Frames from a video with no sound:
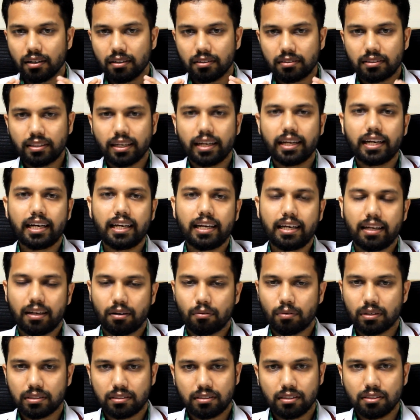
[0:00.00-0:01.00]
theory
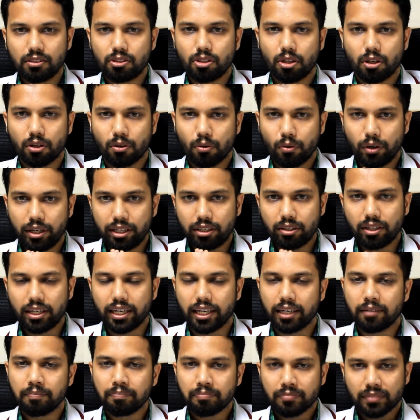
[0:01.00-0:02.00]
questions you are going to
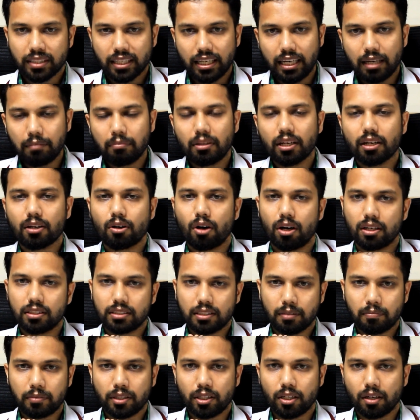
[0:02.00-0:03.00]
read, keep the
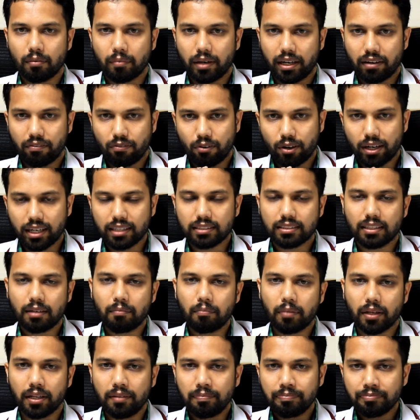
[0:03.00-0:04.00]
concept in your mind. For
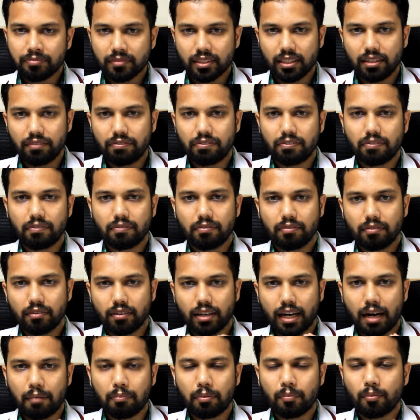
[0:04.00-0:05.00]
example, if
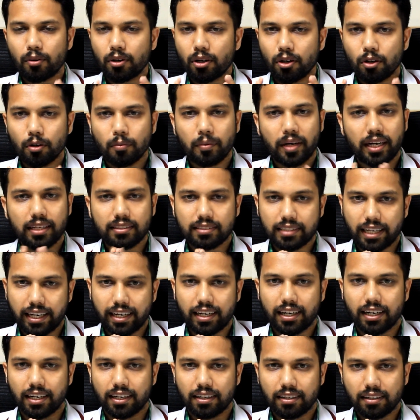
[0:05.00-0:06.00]
Rappaport lumbering
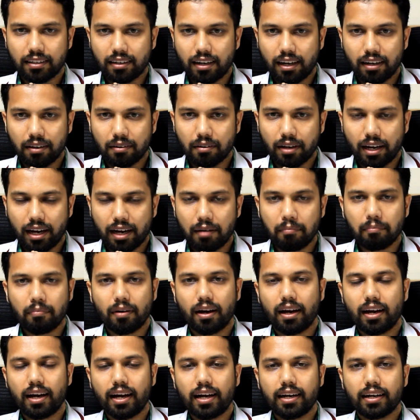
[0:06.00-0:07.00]
cycle,
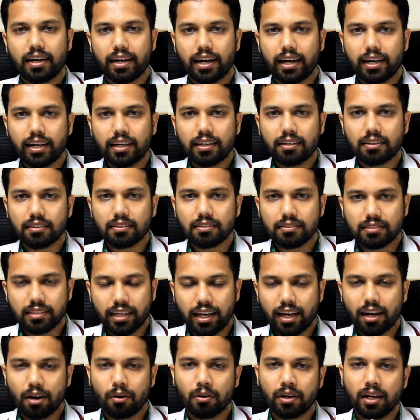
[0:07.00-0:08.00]
I had read it
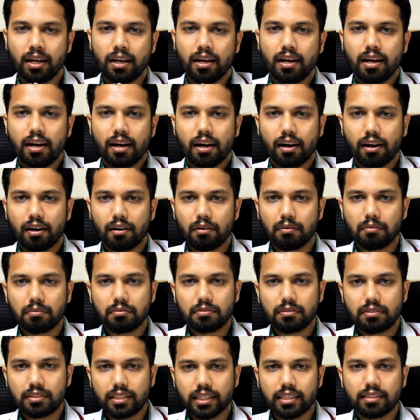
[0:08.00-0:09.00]
say around
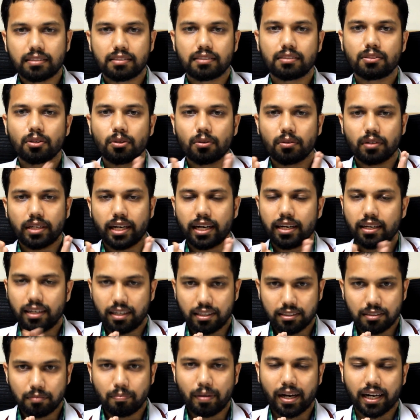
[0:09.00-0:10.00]
6 to 10
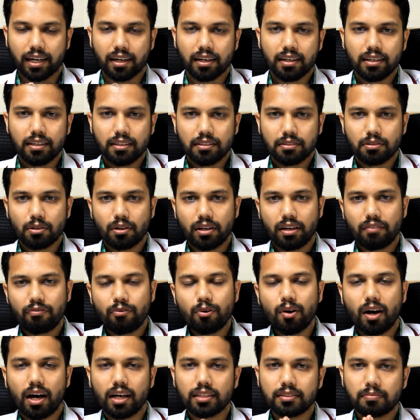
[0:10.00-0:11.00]
years back. So if
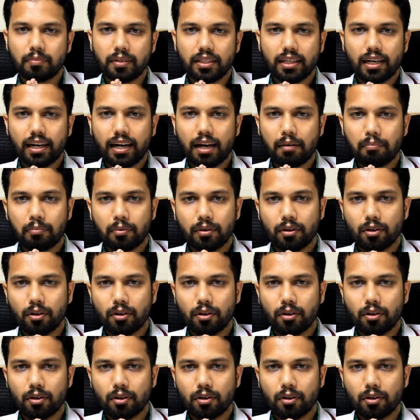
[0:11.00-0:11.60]
you ask me the Rappaport